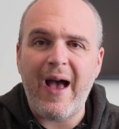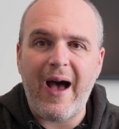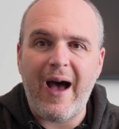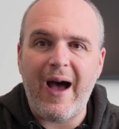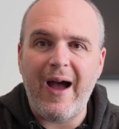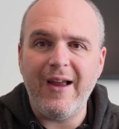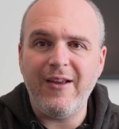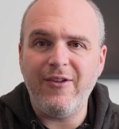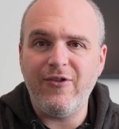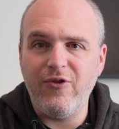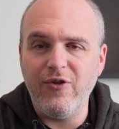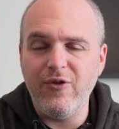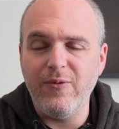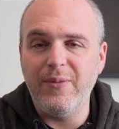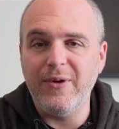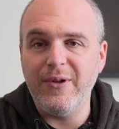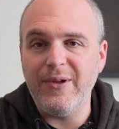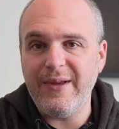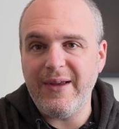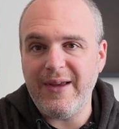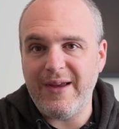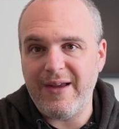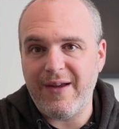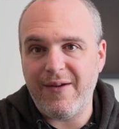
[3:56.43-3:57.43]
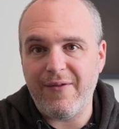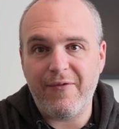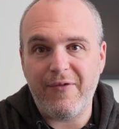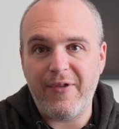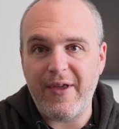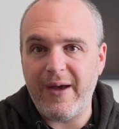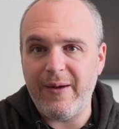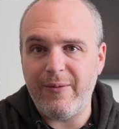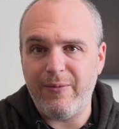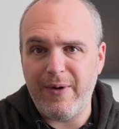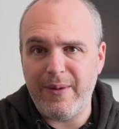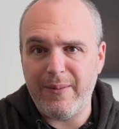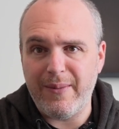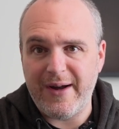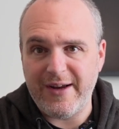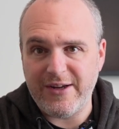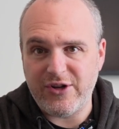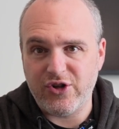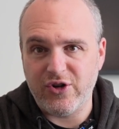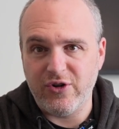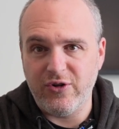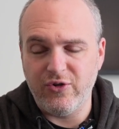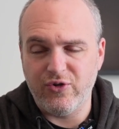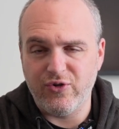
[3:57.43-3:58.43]
I do believe that when my
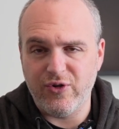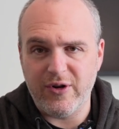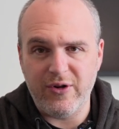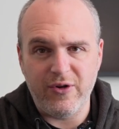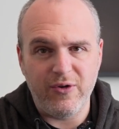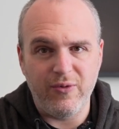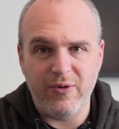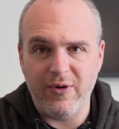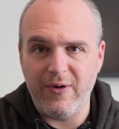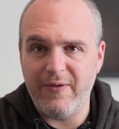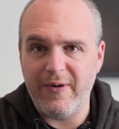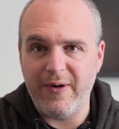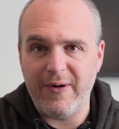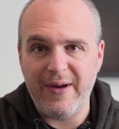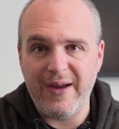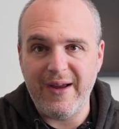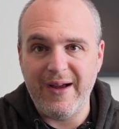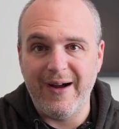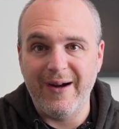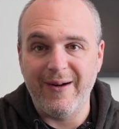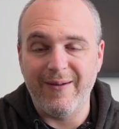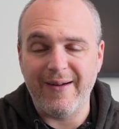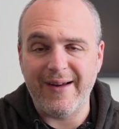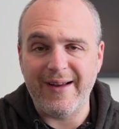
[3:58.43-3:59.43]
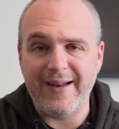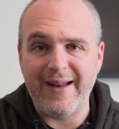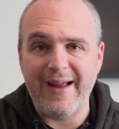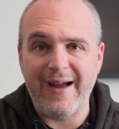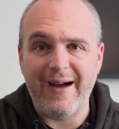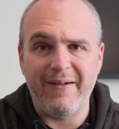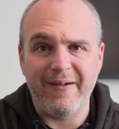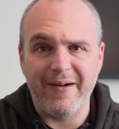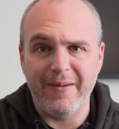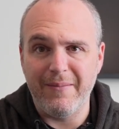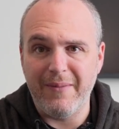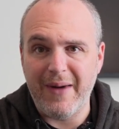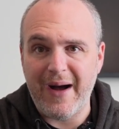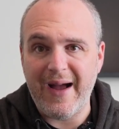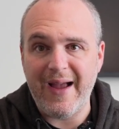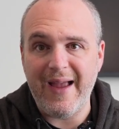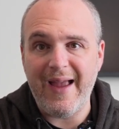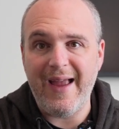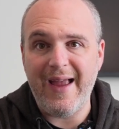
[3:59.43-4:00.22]
children, who are very young right now, are my